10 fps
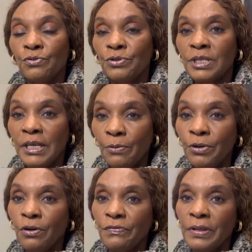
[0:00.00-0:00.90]
see one
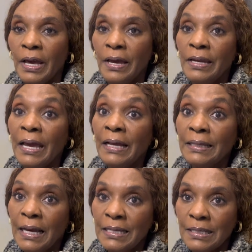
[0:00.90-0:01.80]
of the
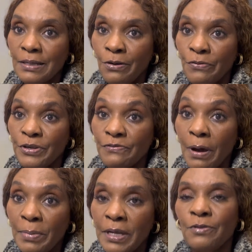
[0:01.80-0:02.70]
elders of his
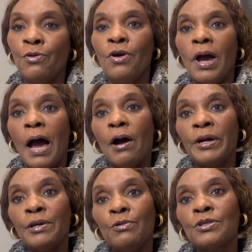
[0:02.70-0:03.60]
family. So I
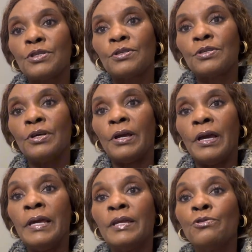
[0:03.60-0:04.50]
already was
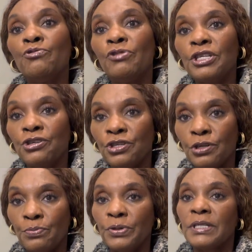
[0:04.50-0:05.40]
in good
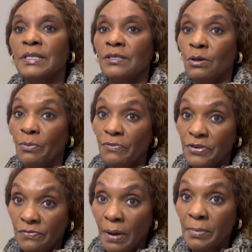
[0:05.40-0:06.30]
relationship with some of his
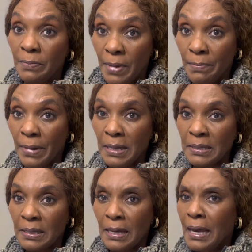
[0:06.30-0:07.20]
family members.
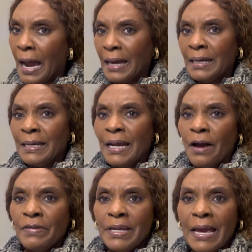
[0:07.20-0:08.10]
I really didn't have
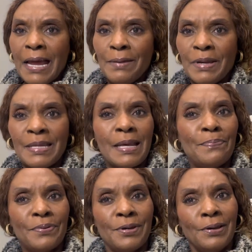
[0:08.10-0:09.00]
any enemies except,
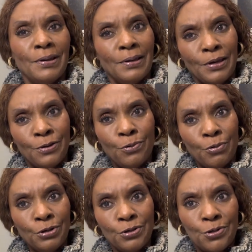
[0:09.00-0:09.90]

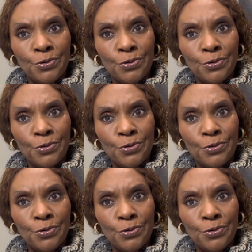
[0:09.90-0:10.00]
one or two